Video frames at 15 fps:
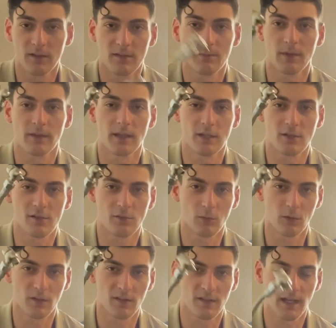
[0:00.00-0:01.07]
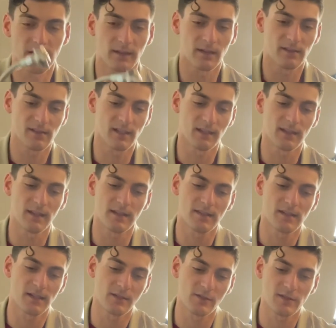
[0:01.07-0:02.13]
but they just weren't stainless like this.
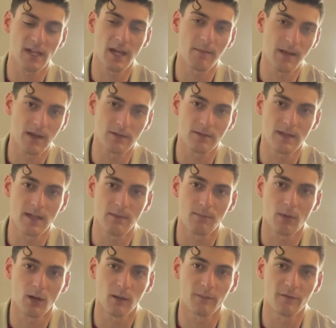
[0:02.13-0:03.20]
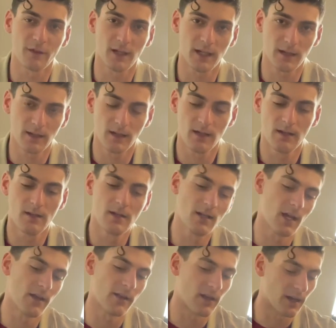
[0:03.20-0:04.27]
It just came down to that barb fitting.
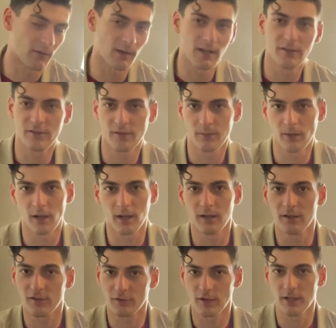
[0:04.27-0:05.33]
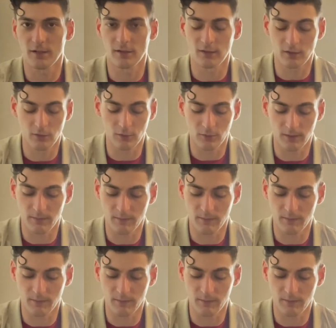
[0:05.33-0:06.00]
And then I ran some lines straight into the coolant